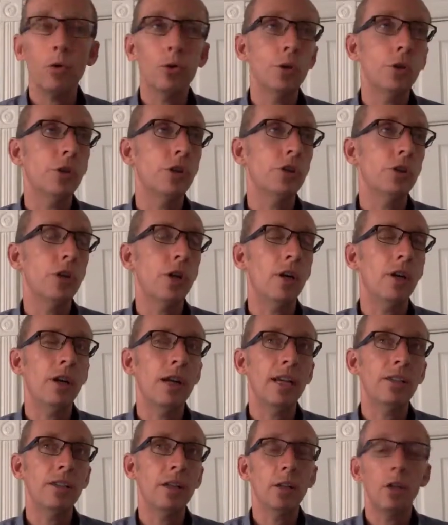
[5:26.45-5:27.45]
You can share it
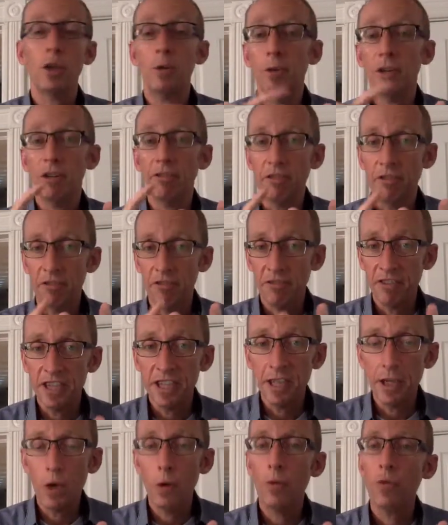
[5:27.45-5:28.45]
as a little bit of a
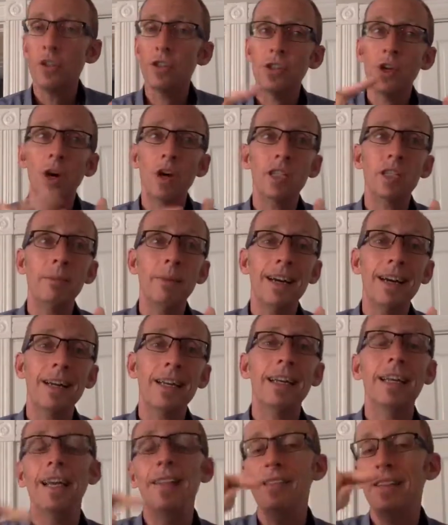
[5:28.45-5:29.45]
video that talks about
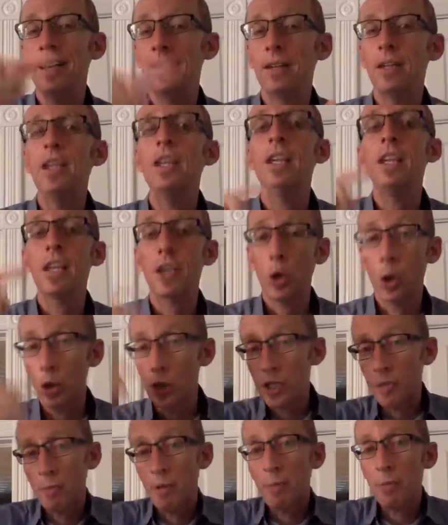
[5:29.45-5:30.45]
it and then
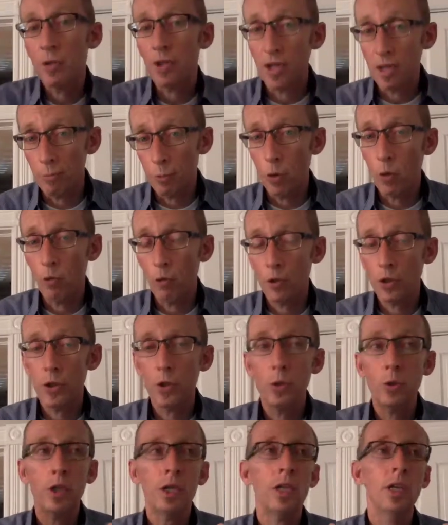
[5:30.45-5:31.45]
encourages people to come over
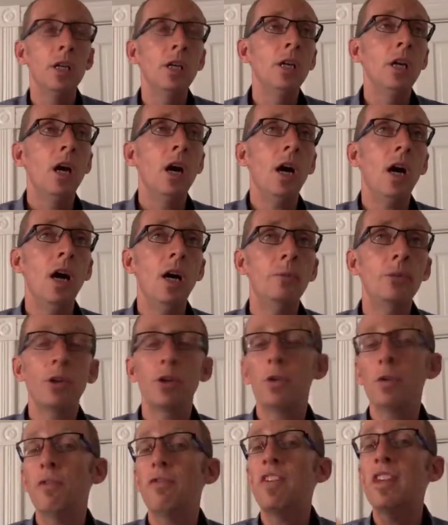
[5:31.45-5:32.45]
to it. You
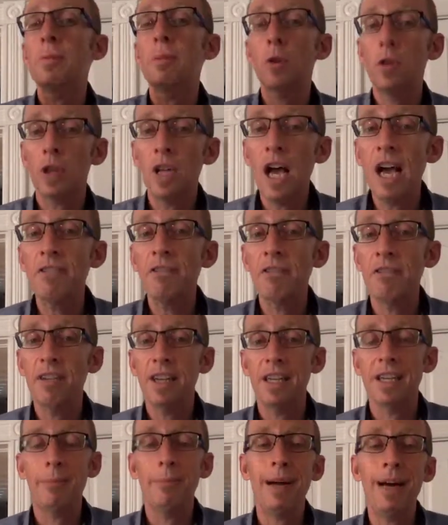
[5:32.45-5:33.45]
could do a Facebook Live
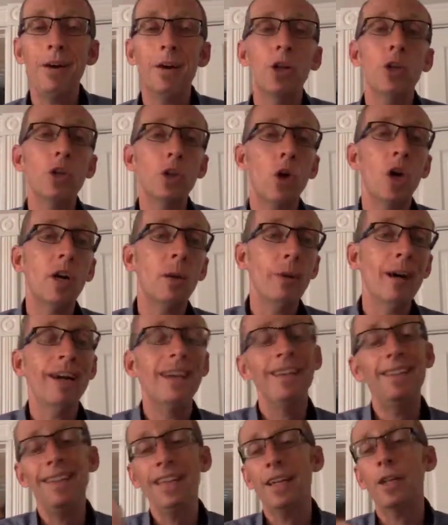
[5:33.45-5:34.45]
event about it and talk about
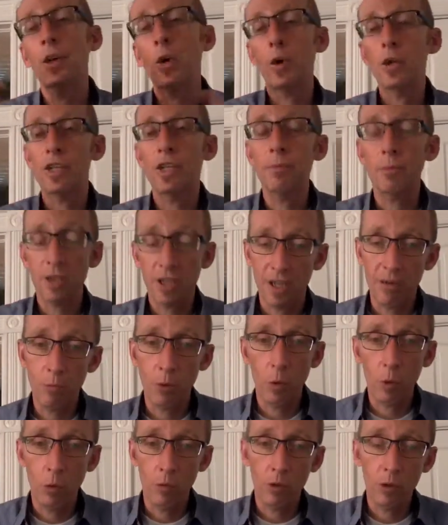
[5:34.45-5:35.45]
it and then encourage them to come
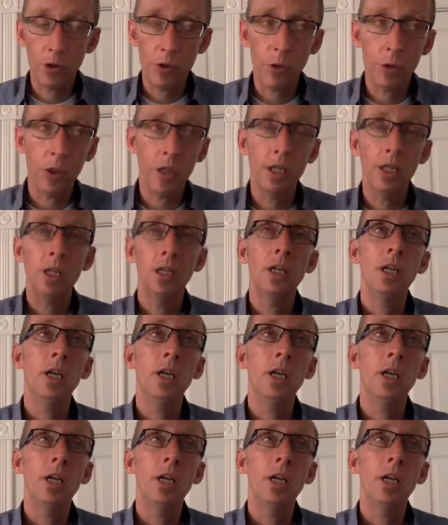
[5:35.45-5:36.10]
over to it.